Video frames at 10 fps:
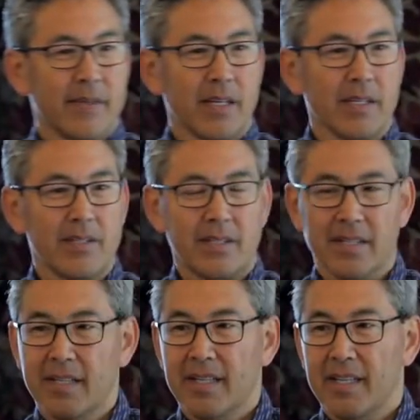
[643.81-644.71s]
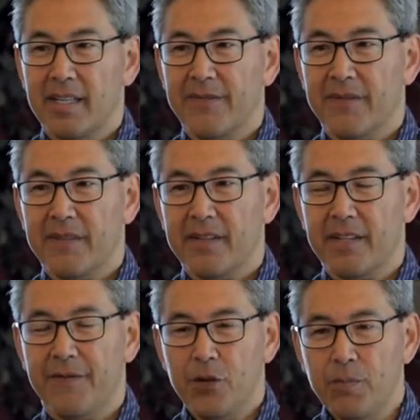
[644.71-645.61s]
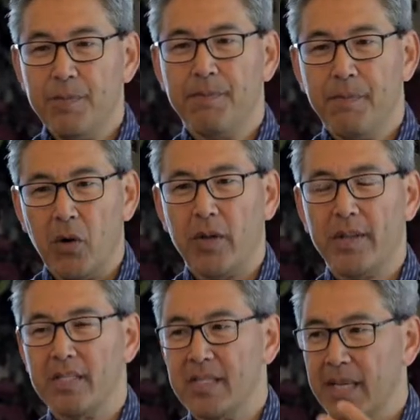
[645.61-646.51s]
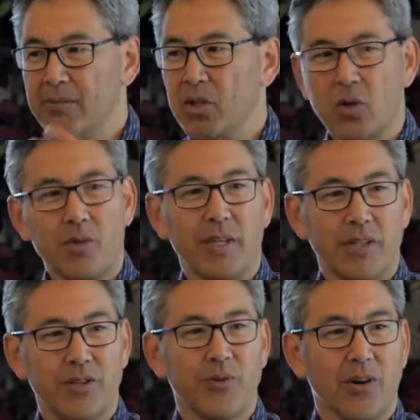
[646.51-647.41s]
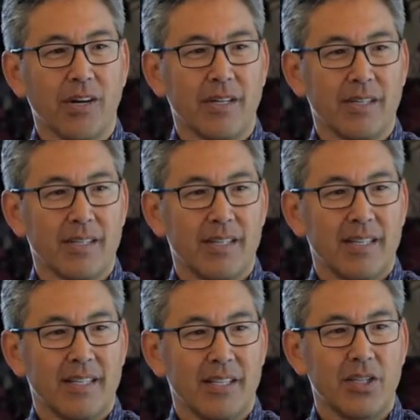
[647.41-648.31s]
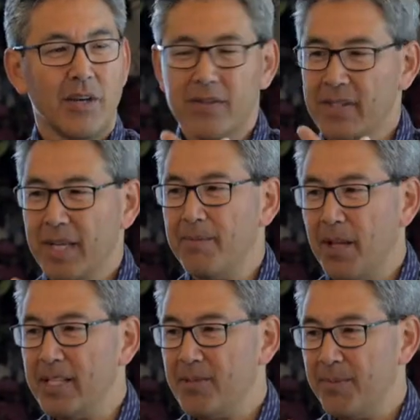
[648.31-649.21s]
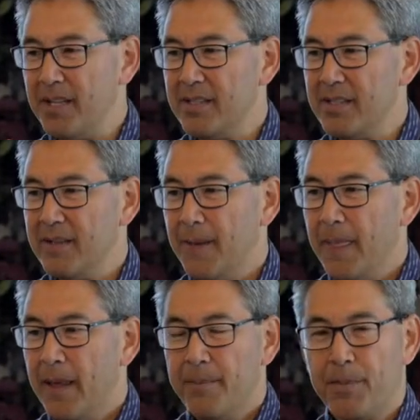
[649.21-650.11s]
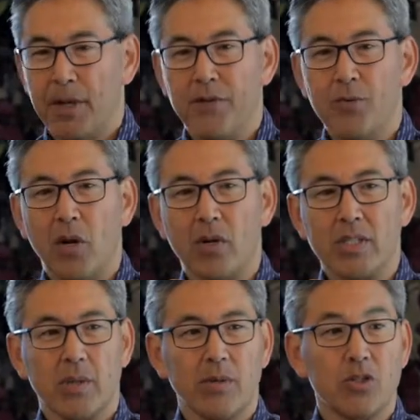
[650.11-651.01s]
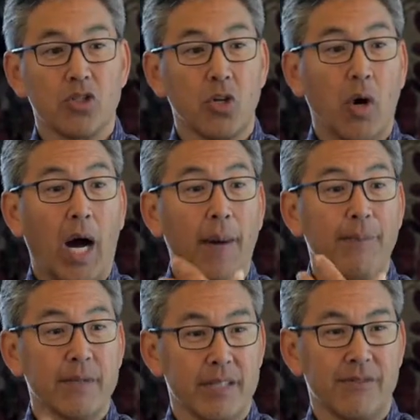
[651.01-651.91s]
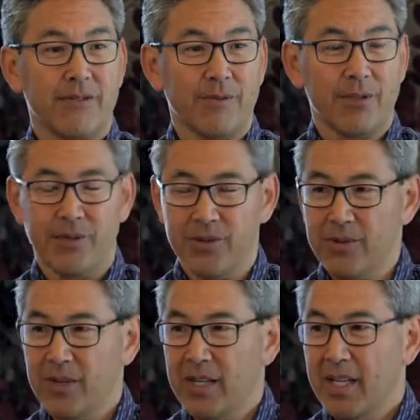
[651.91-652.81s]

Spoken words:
Because if you marry the same totem that you are, then you have the same blind spots. But if you marry someone so opposite from you